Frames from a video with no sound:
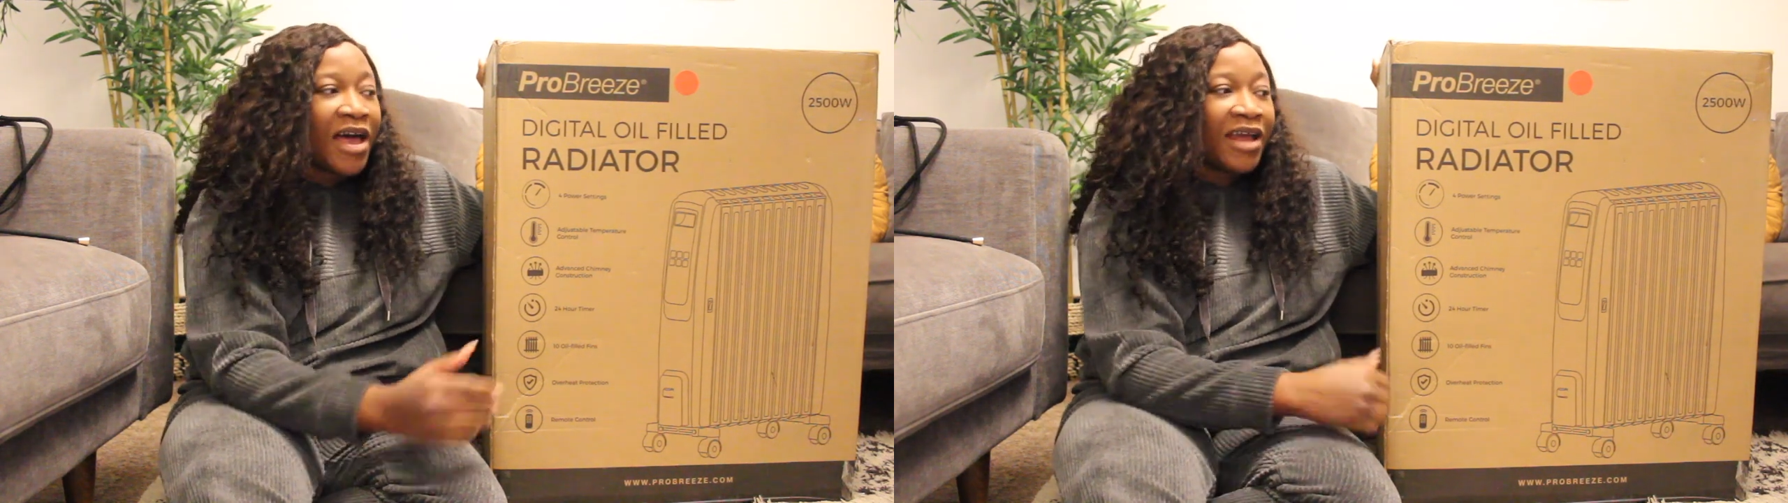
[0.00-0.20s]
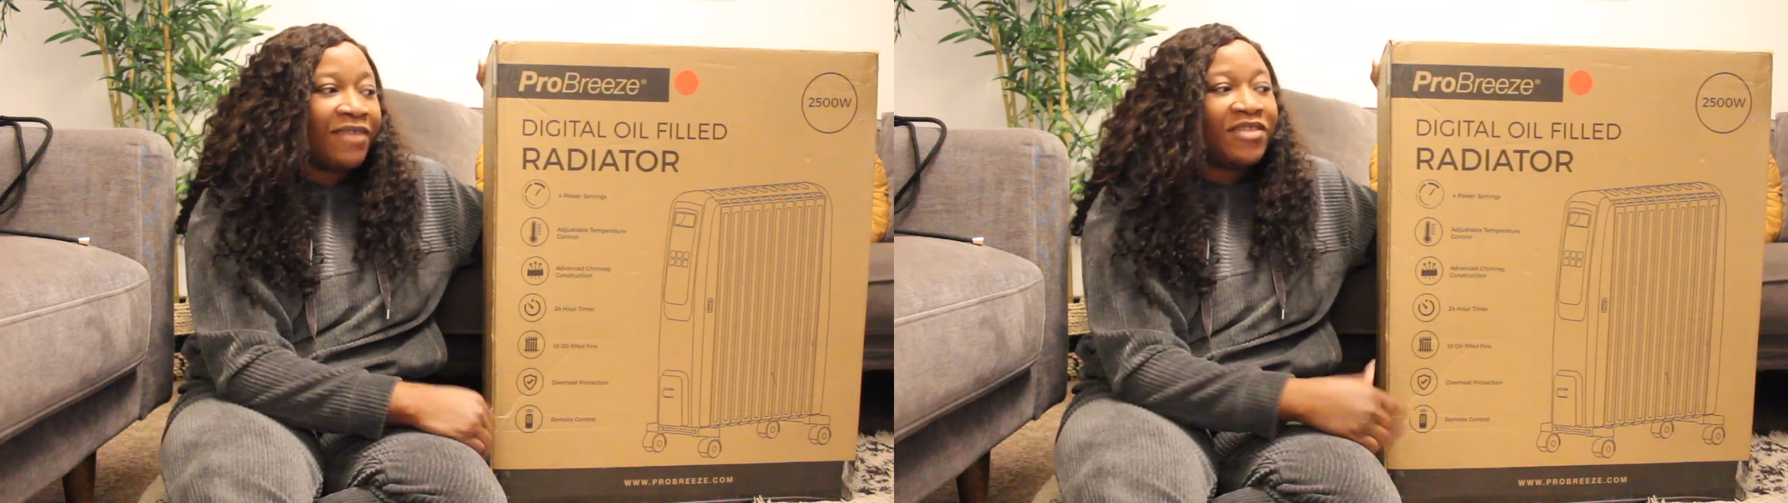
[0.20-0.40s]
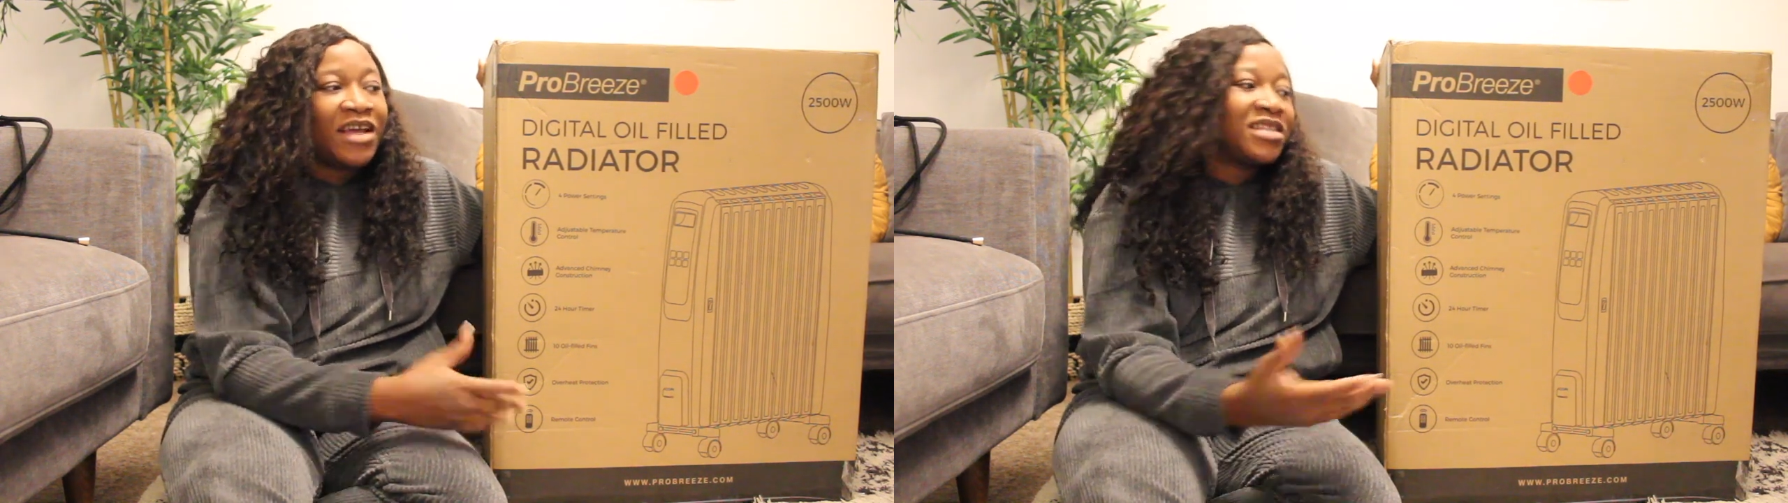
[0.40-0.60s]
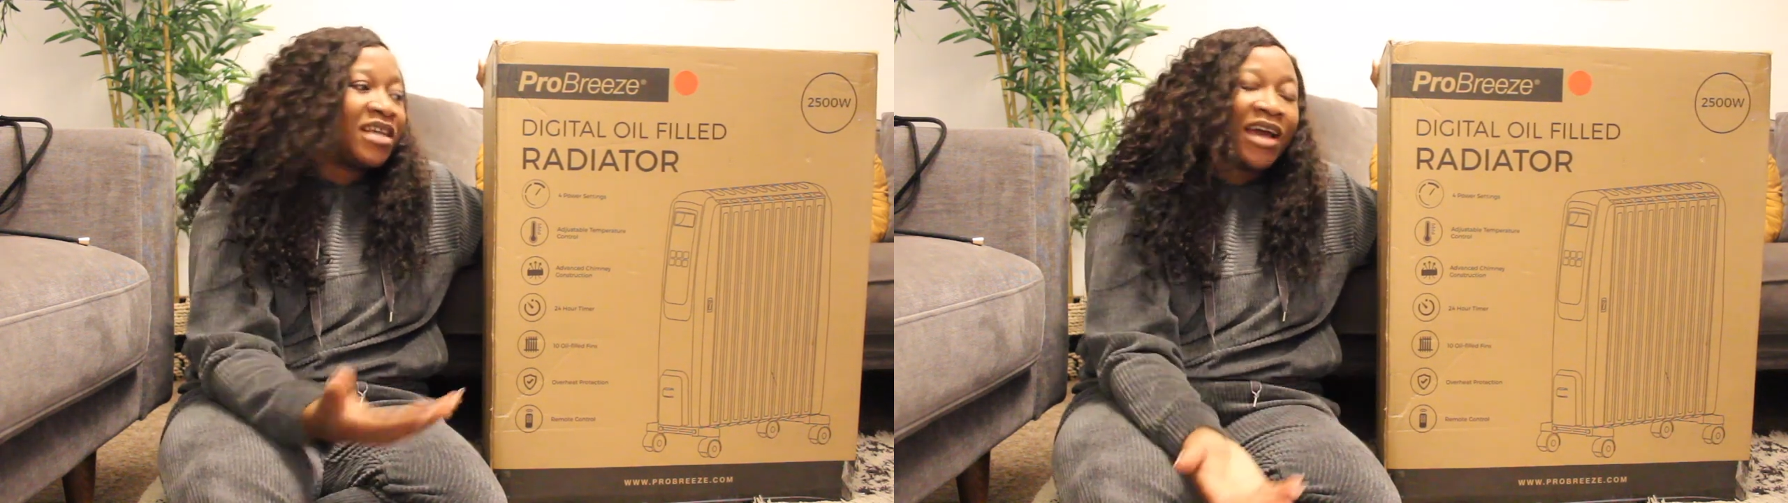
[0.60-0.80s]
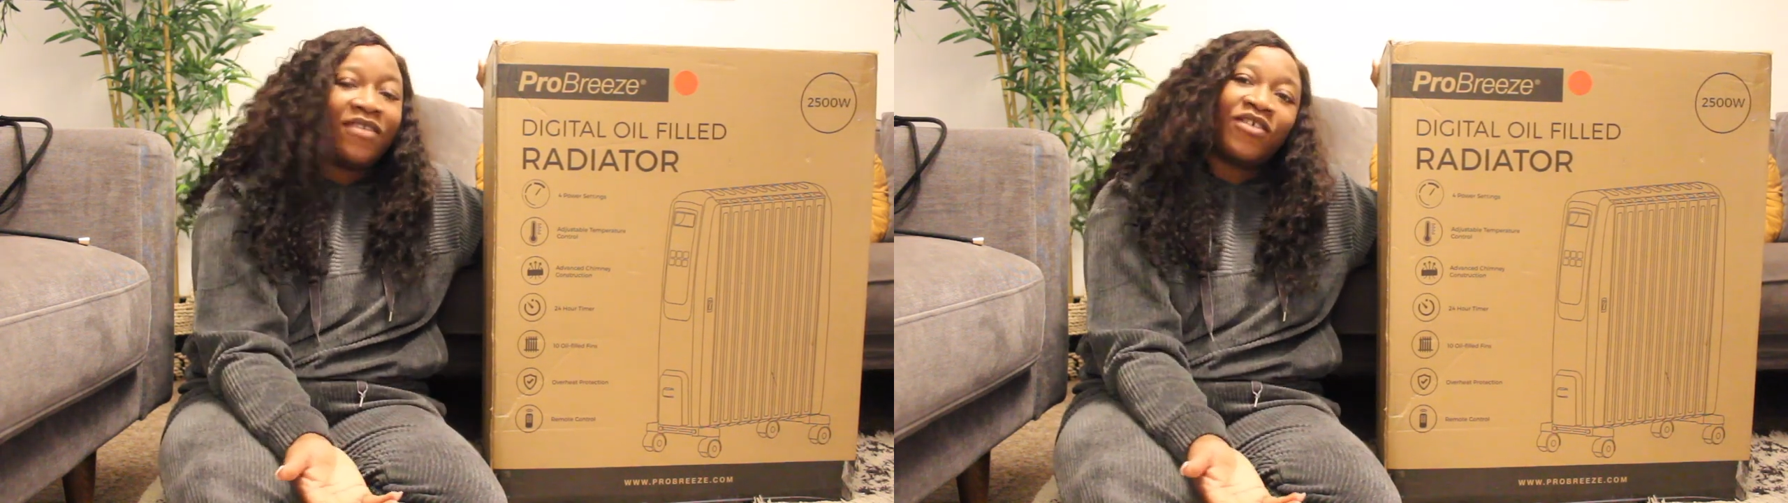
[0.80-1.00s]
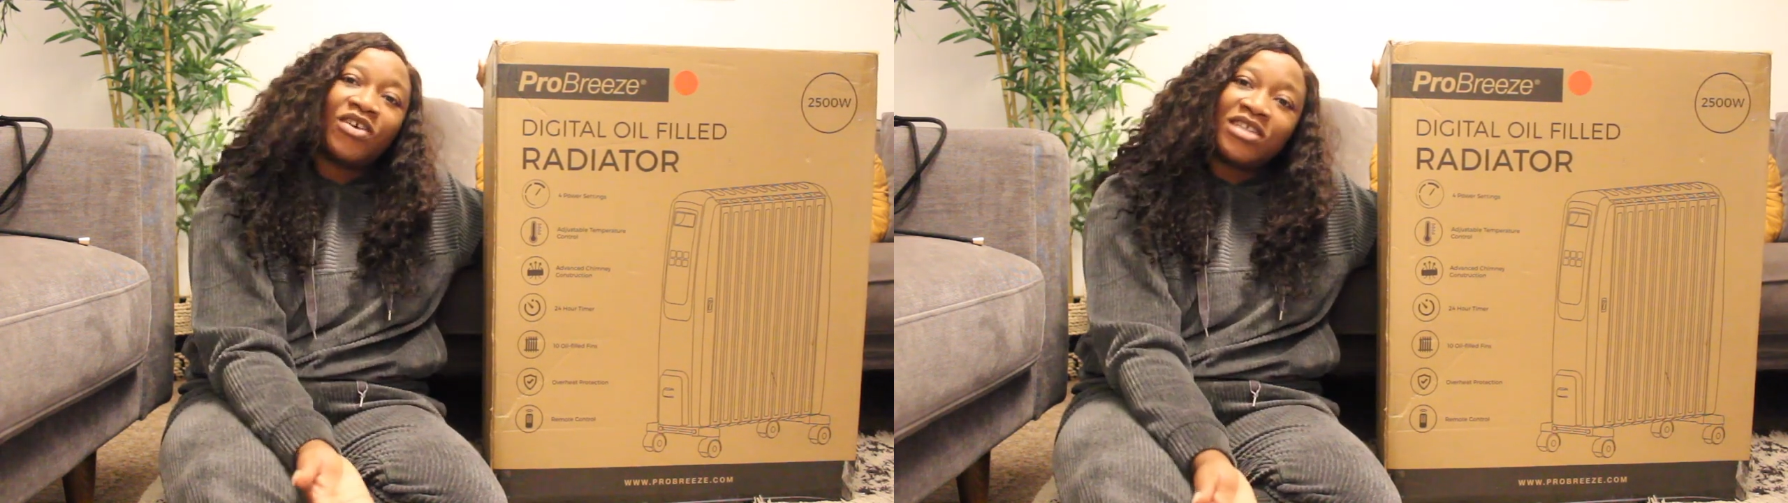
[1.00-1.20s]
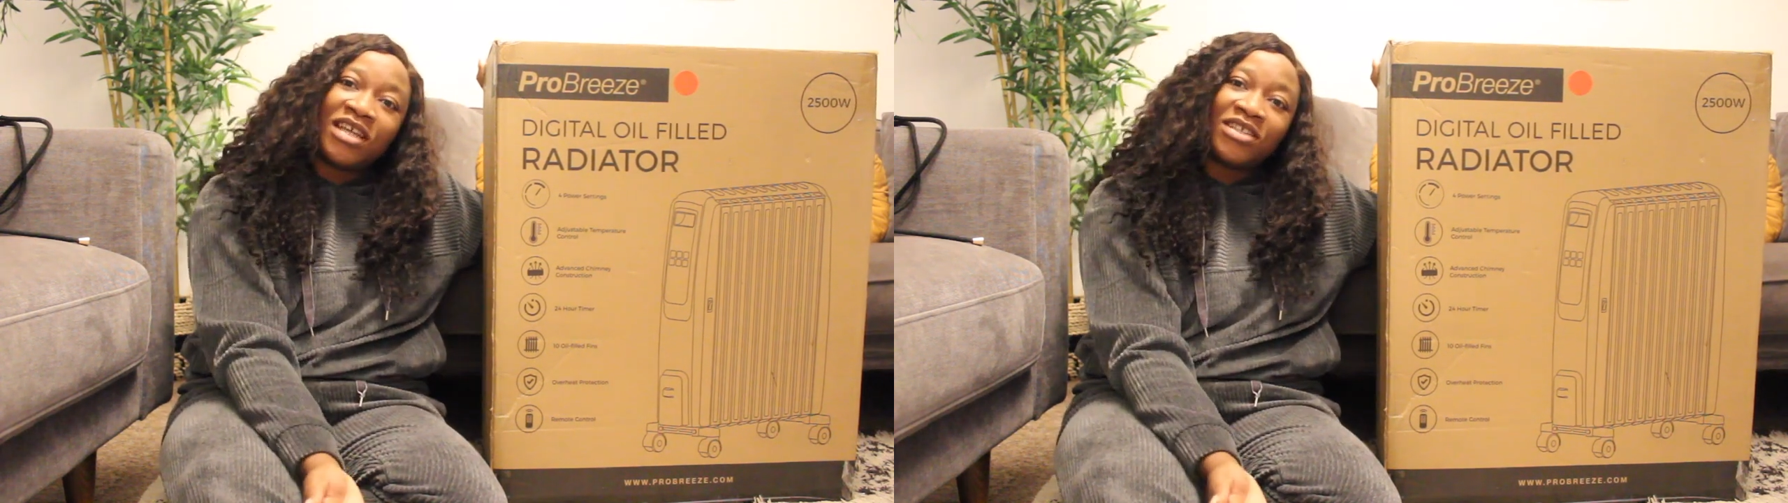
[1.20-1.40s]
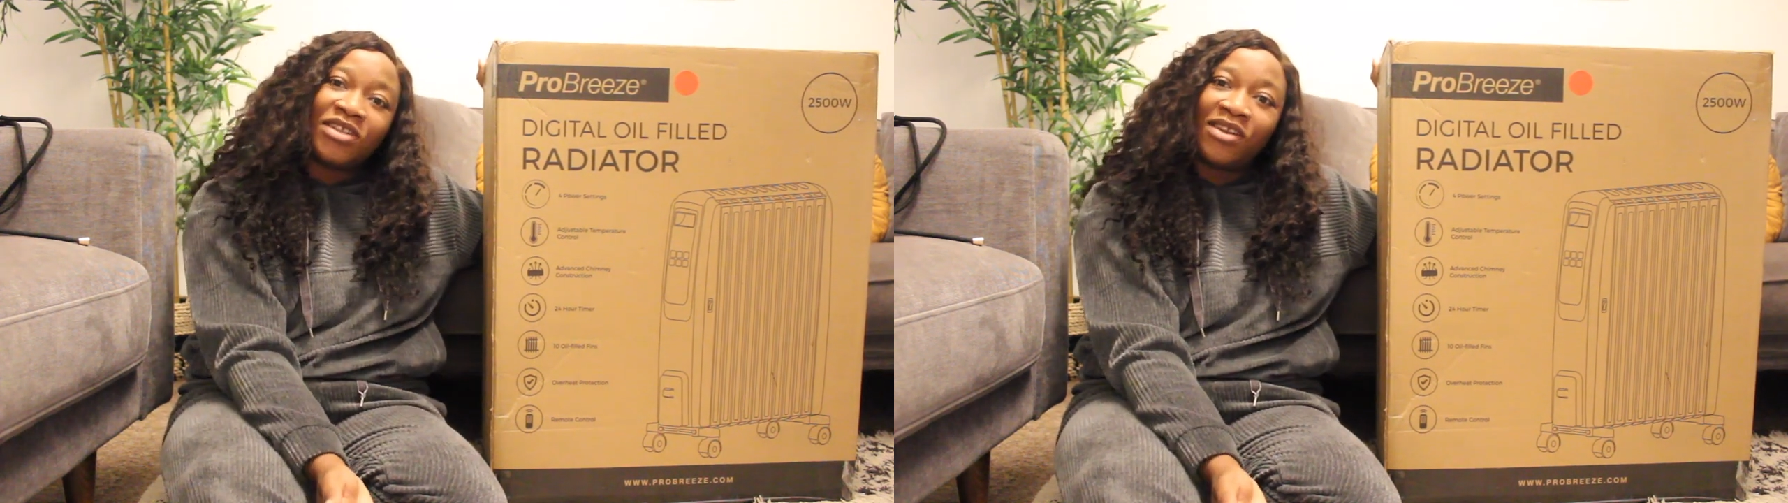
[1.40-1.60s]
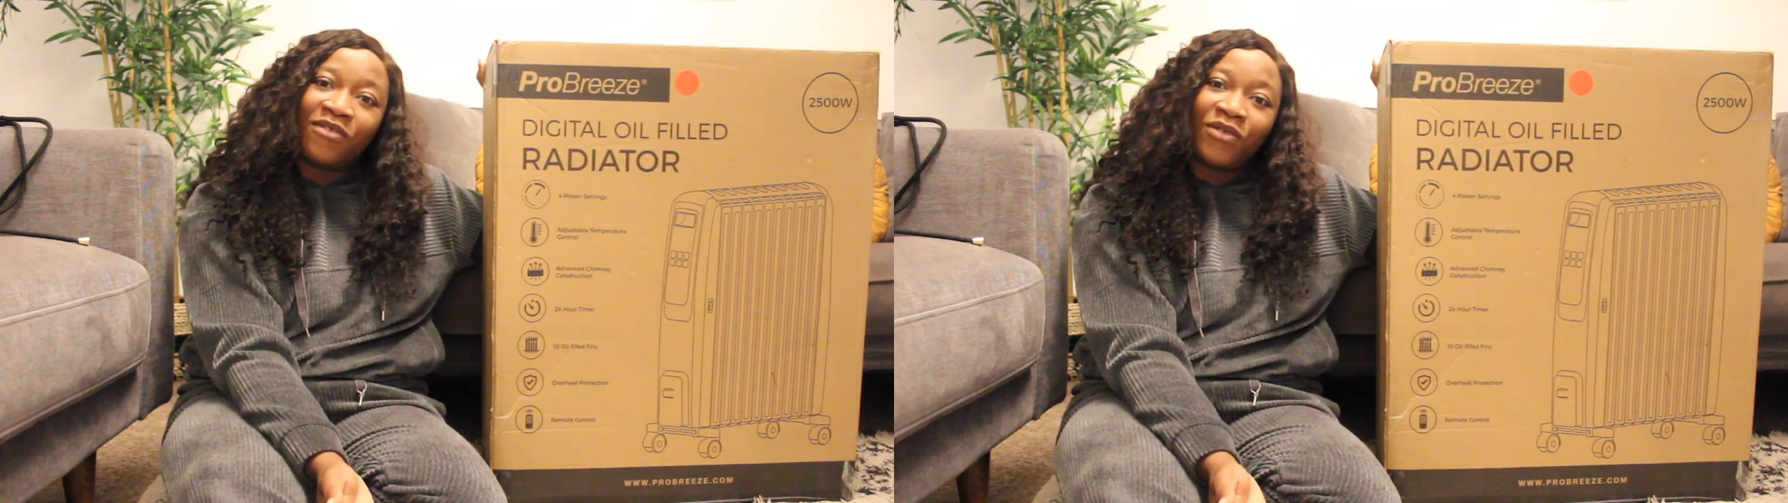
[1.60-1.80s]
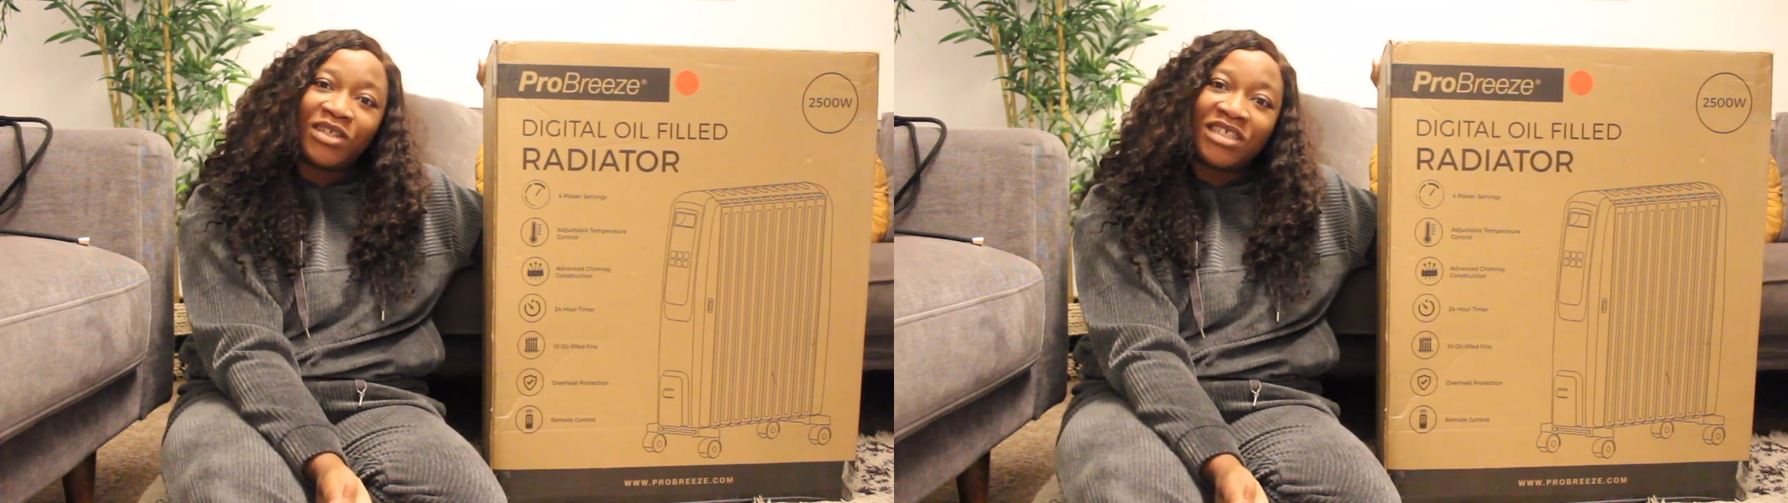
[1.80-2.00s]
and if that's the kind of content you
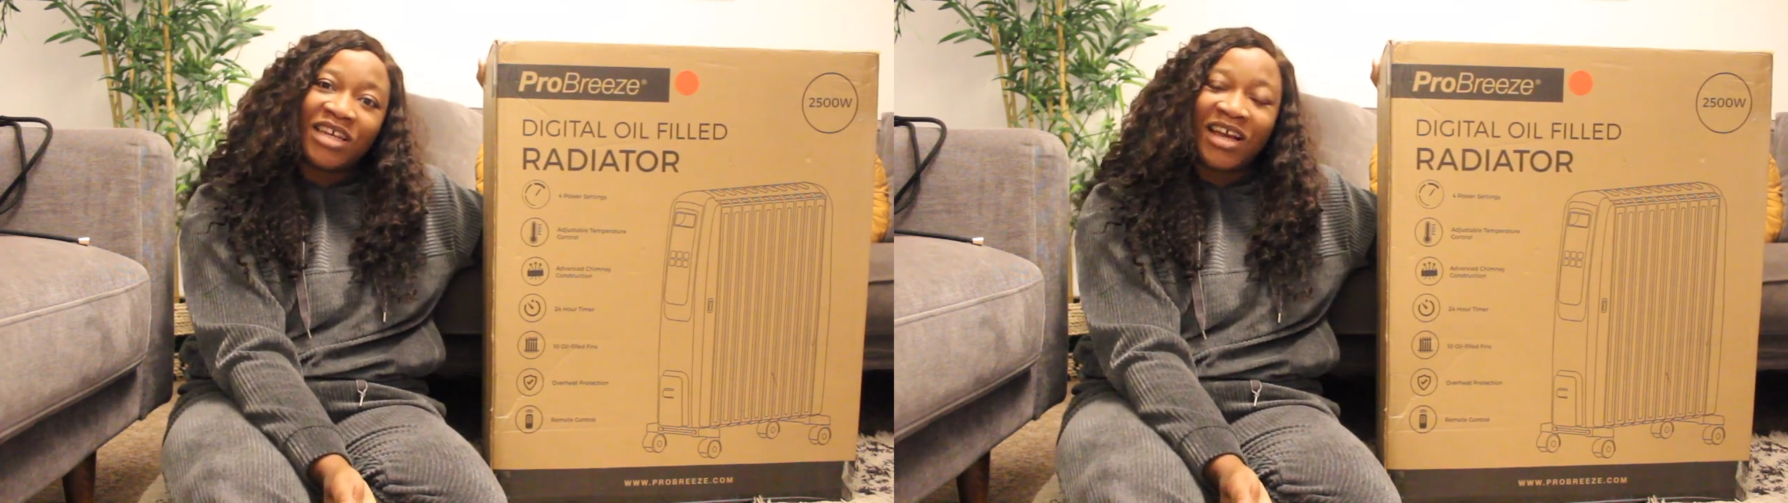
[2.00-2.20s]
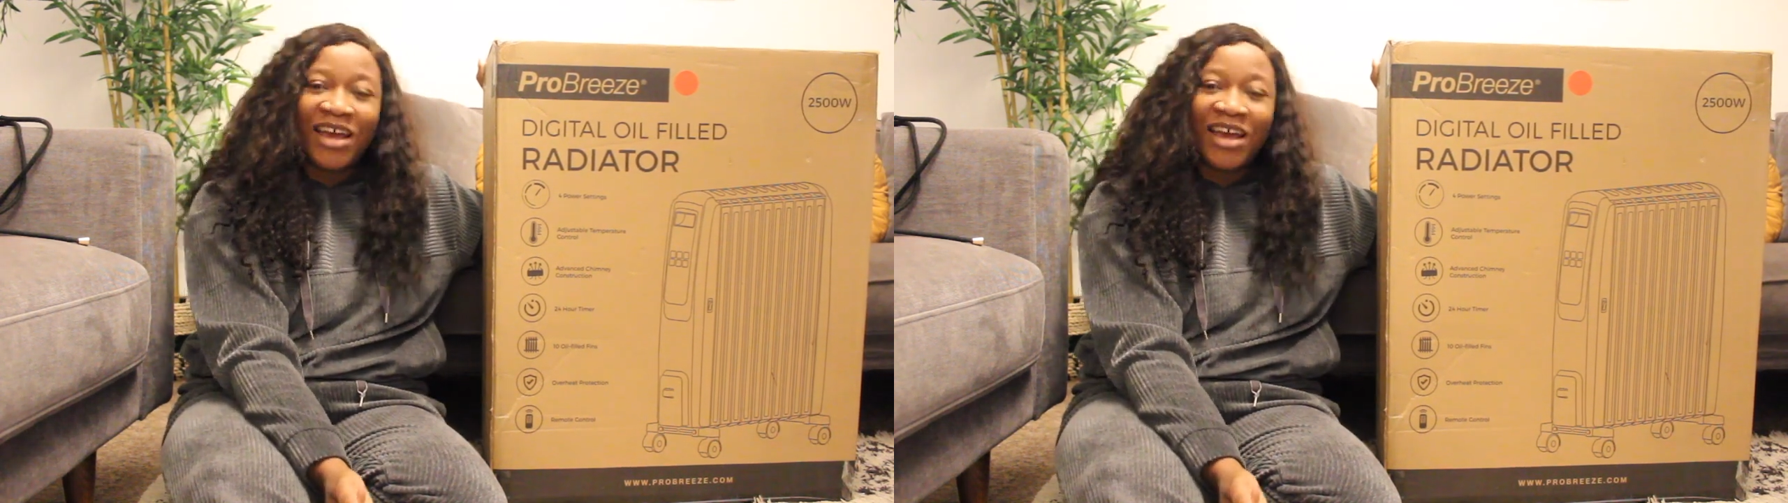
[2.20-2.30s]
love watching